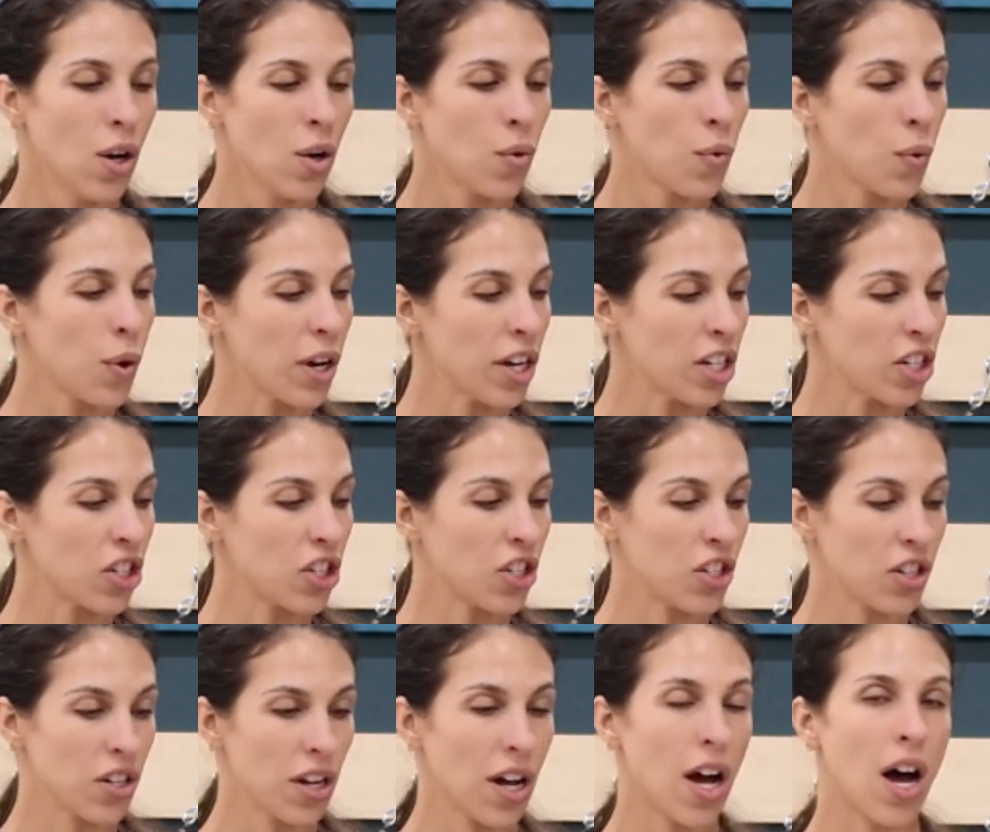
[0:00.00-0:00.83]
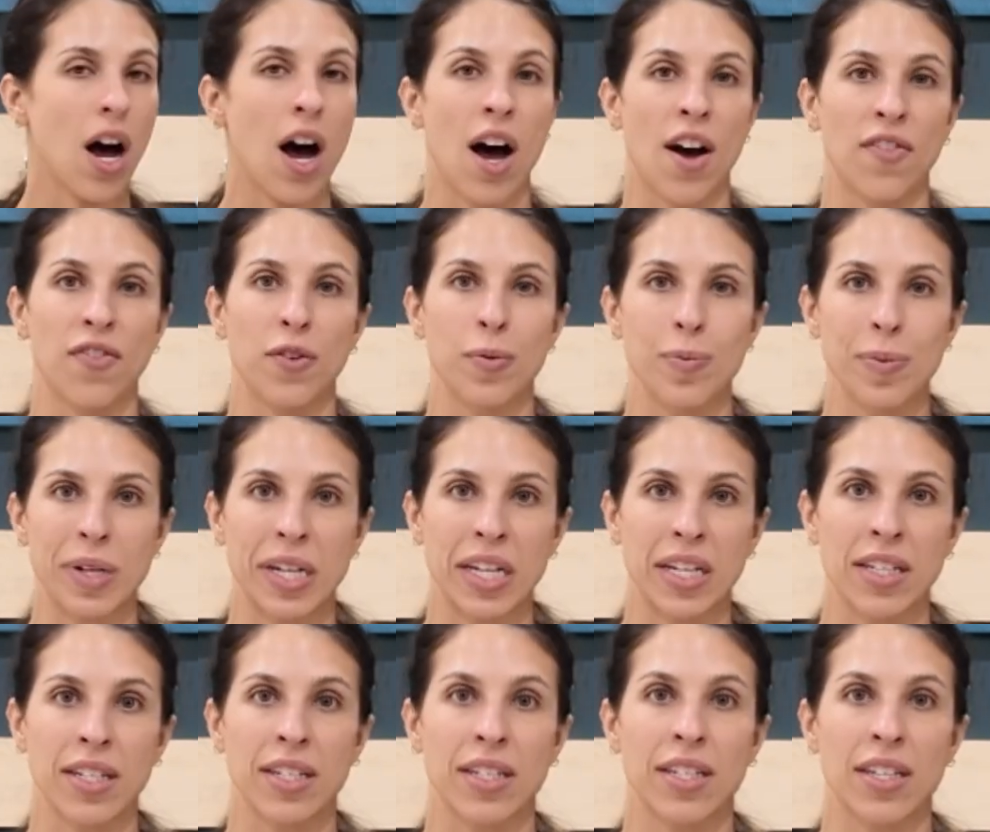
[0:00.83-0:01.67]
which often
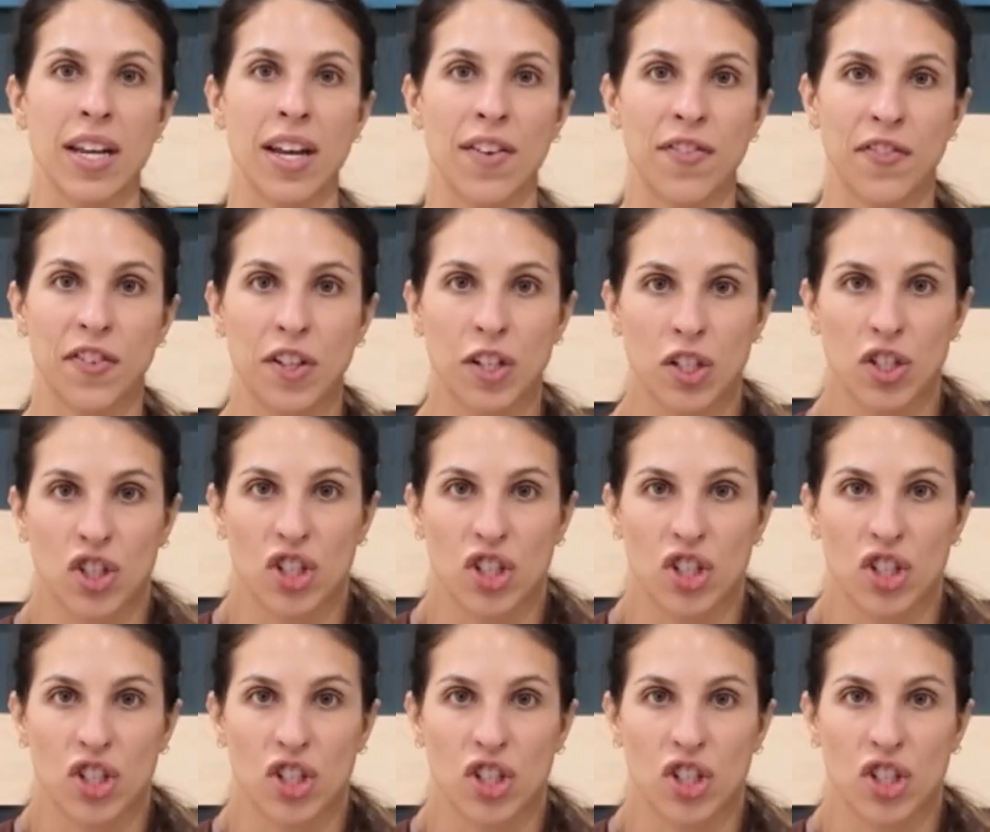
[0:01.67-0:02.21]
means if your